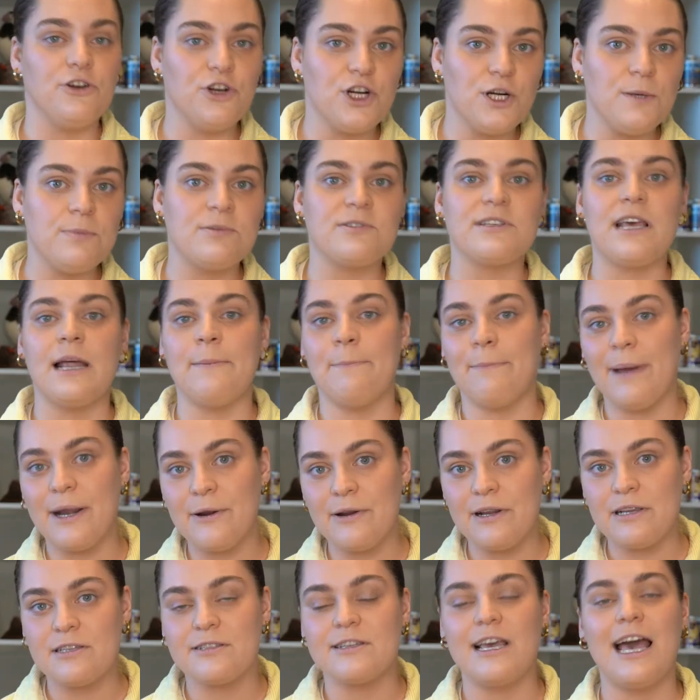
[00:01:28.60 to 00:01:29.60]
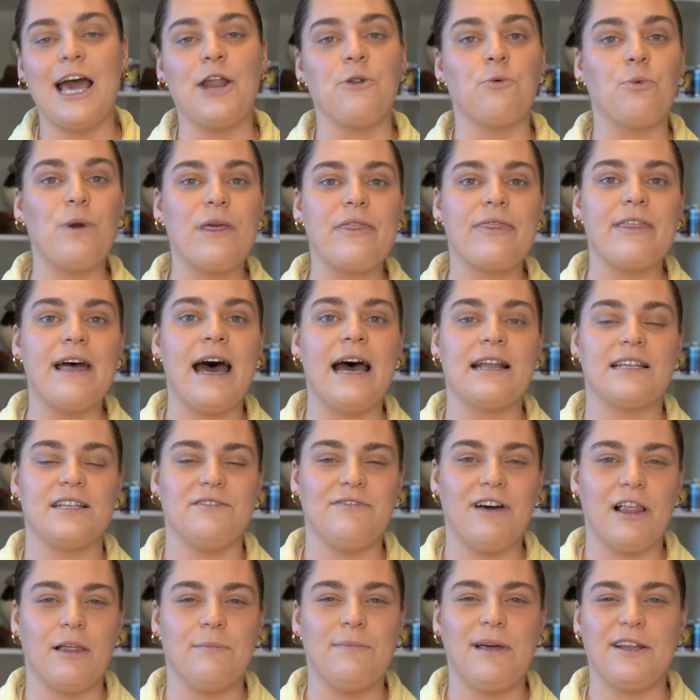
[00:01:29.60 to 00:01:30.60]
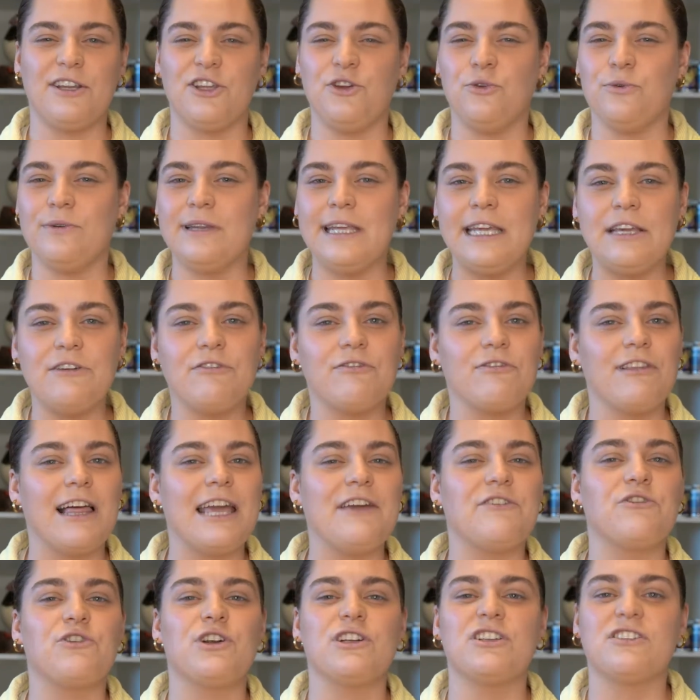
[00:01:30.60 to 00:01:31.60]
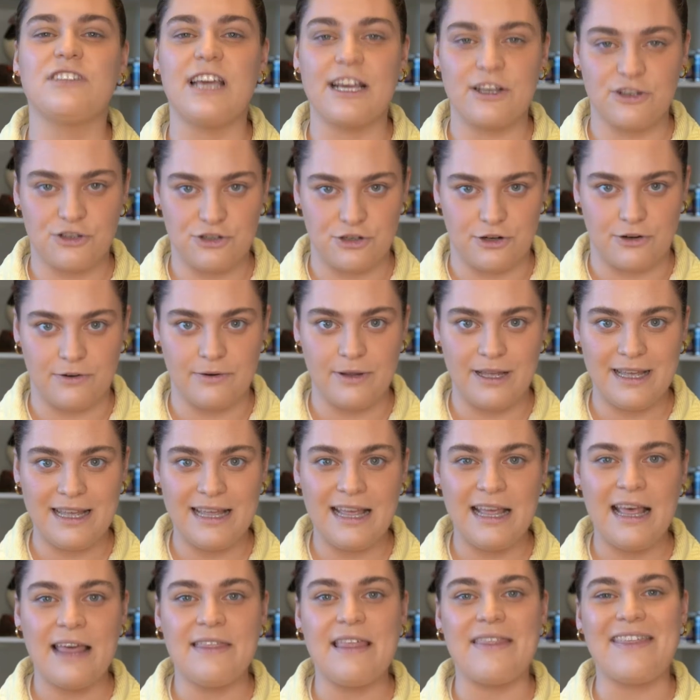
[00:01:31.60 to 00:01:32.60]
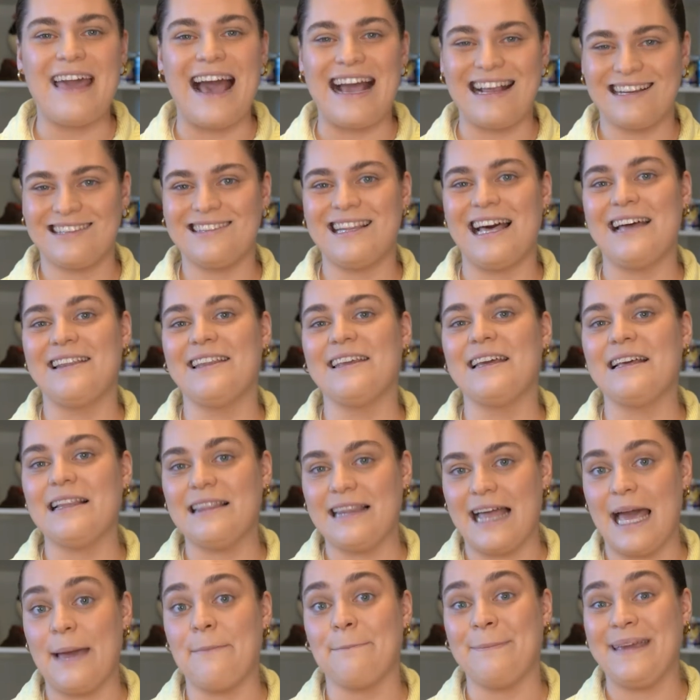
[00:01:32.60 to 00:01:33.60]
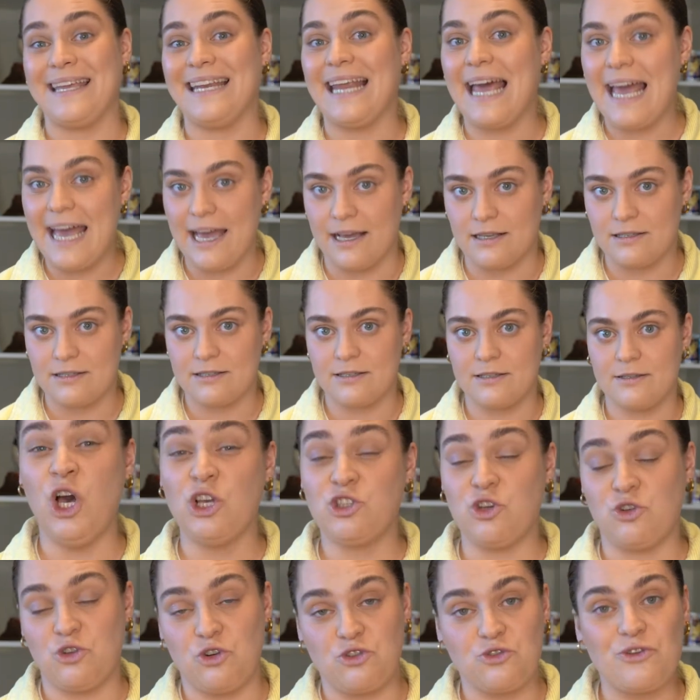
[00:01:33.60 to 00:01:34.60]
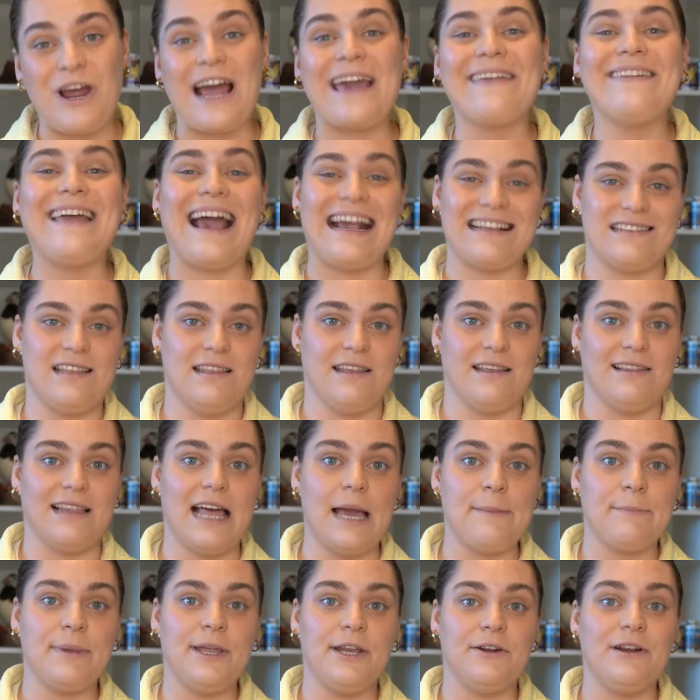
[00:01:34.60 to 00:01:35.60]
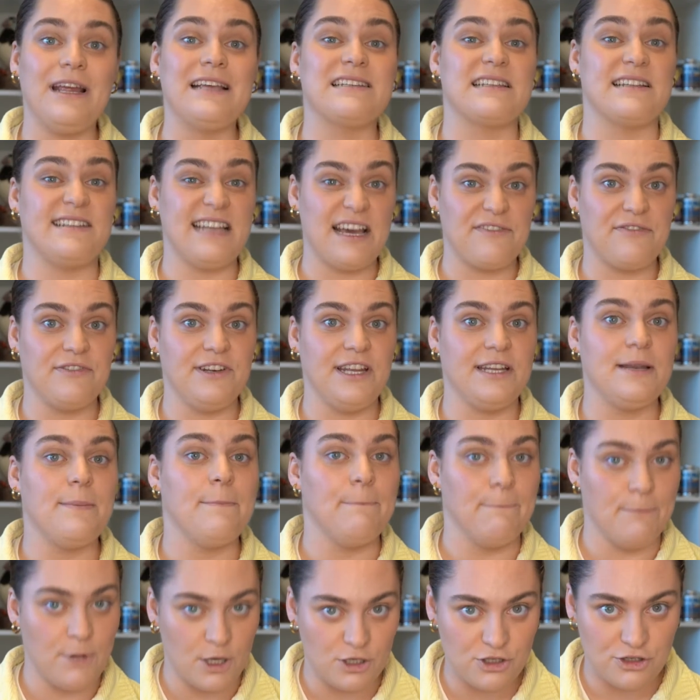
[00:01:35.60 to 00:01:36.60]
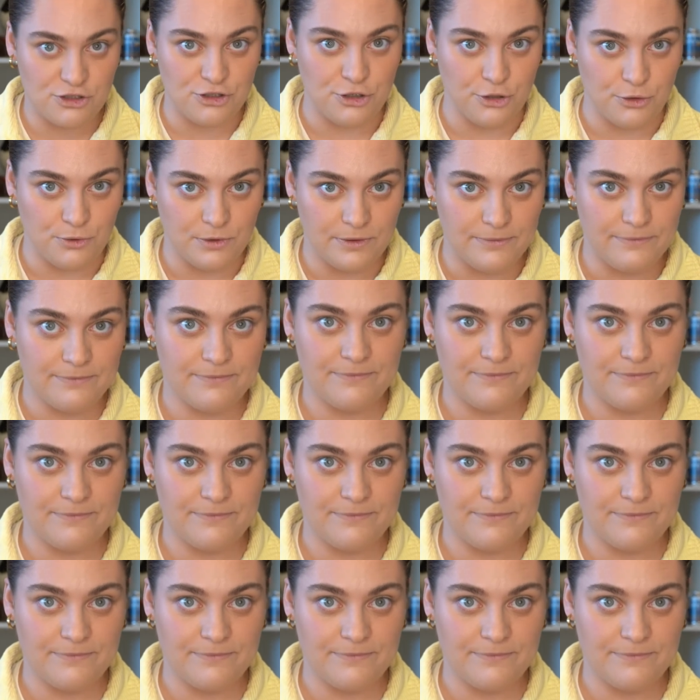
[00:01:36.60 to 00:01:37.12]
herbs and berries, and with that develop that unique flavor and texture that the Icelandic lamb meat has. So to try the Icelandic lamb here is a definite must-do.